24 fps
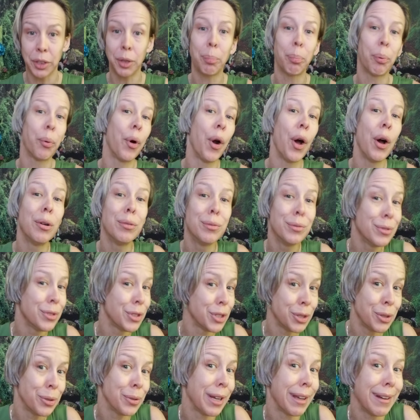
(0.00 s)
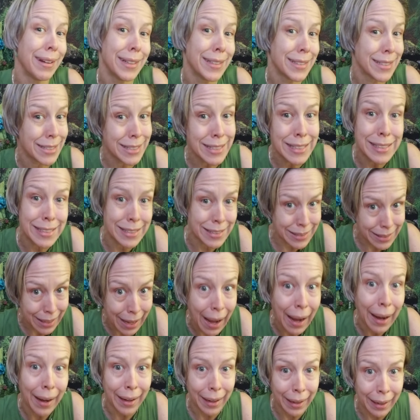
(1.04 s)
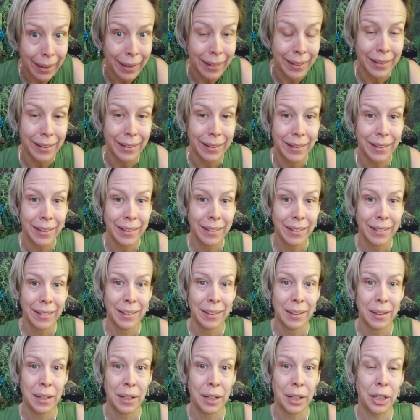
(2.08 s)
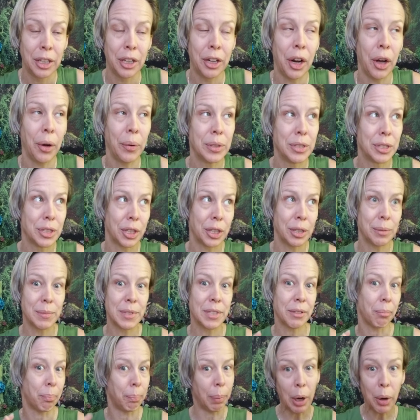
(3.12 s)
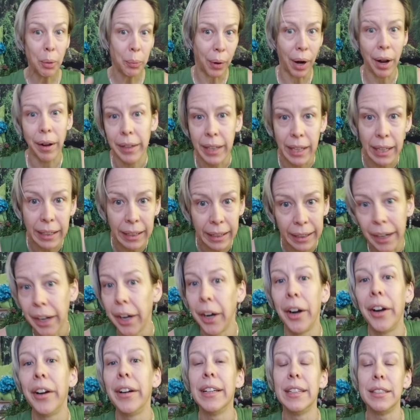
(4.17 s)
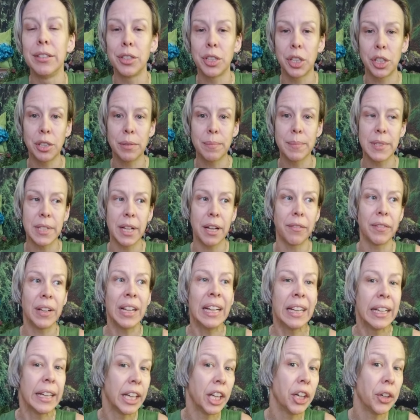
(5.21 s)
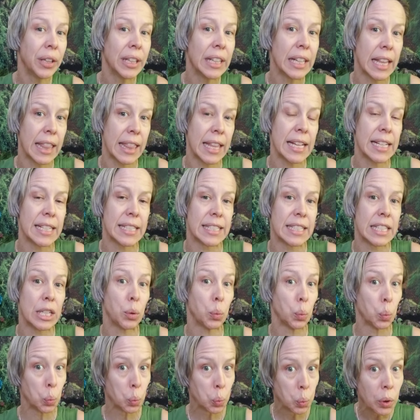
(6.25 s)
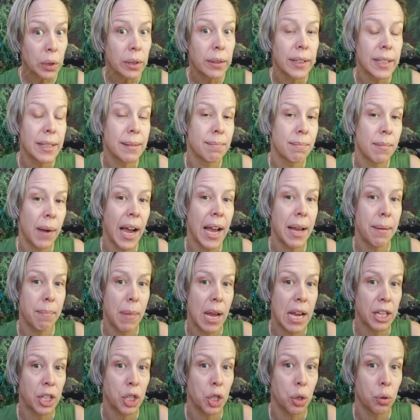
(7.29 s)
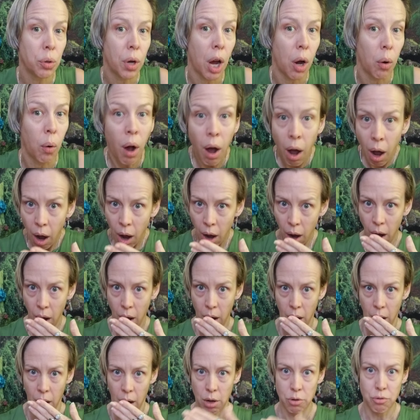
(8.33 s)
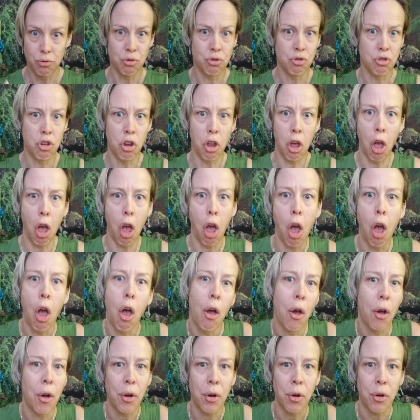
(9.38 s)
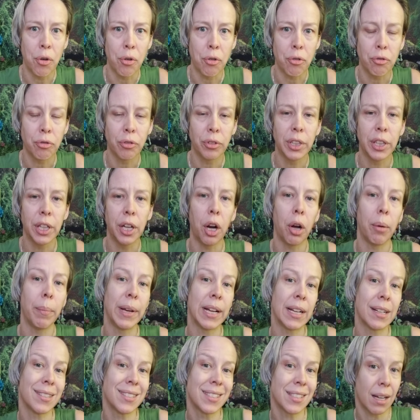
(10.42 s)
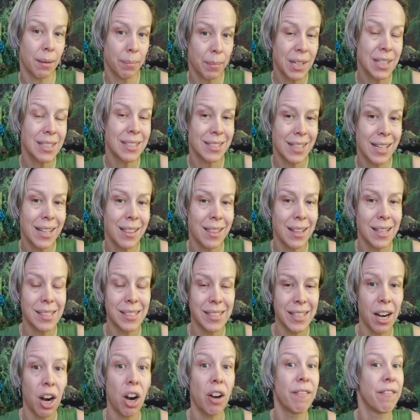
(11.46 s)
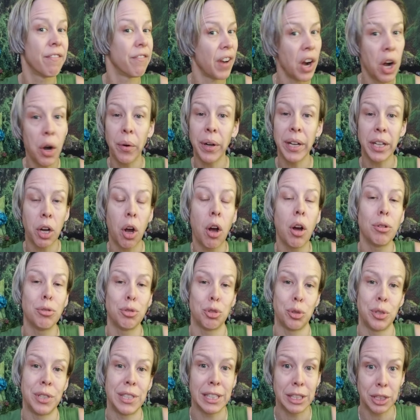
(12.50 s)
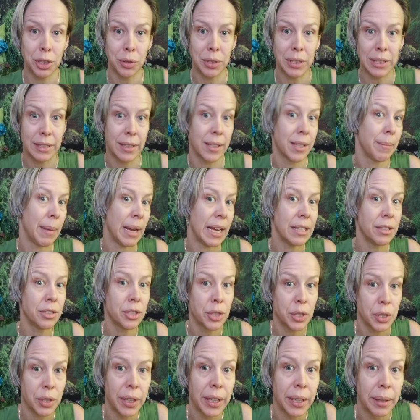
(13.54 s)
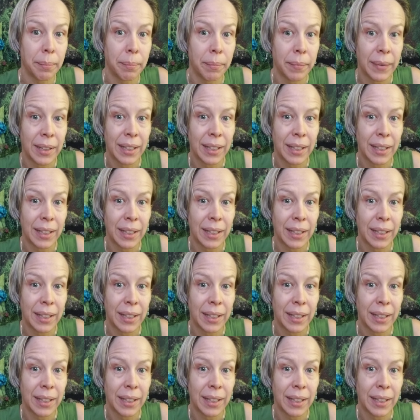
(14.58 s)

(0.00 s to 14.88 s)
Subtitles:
prone to getting seasick, in terms of boat rocking here, in terms of hearing things that really might make you go, oh, no, because I'm going to say things that are very contradictory to the mainstream.